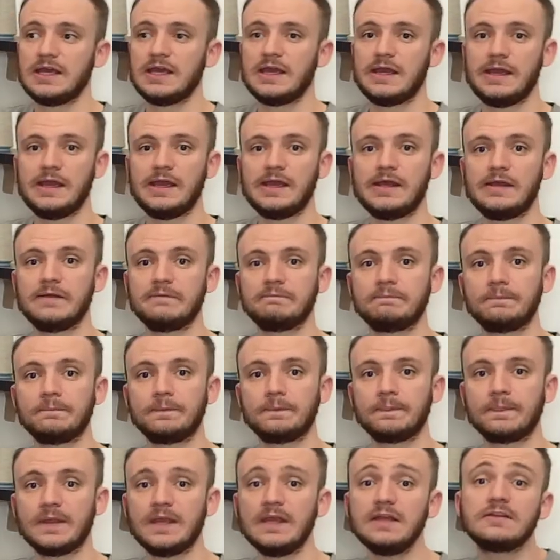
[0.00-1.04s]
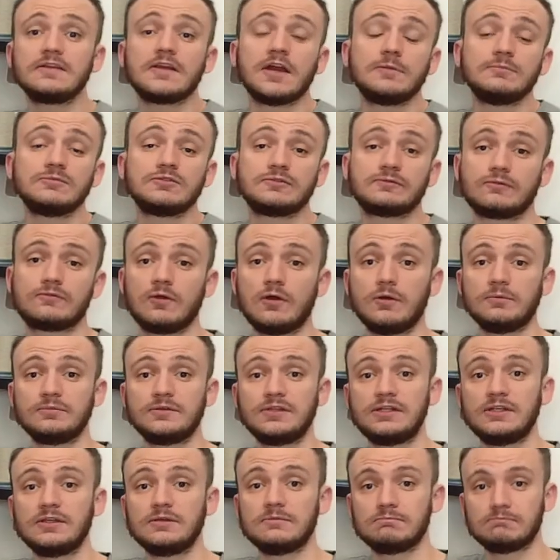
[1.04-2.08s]
and it comes from
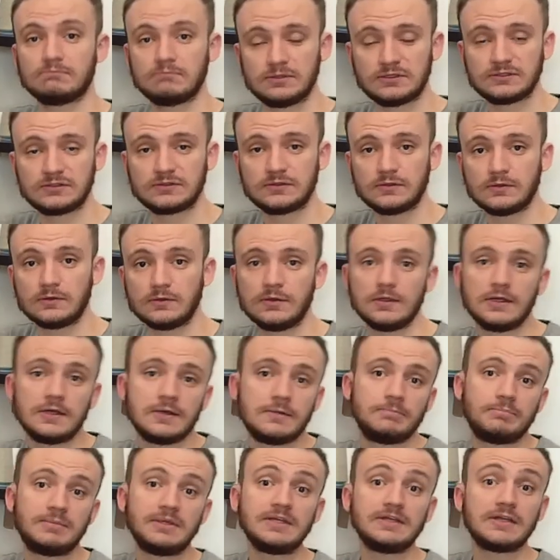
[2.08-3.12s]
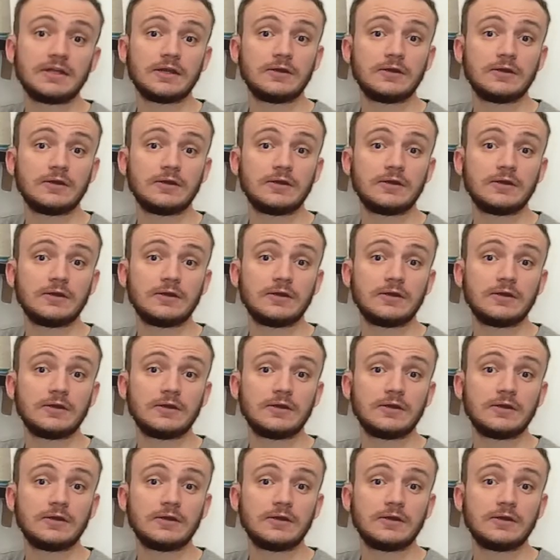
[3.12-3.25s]
the mussel pinna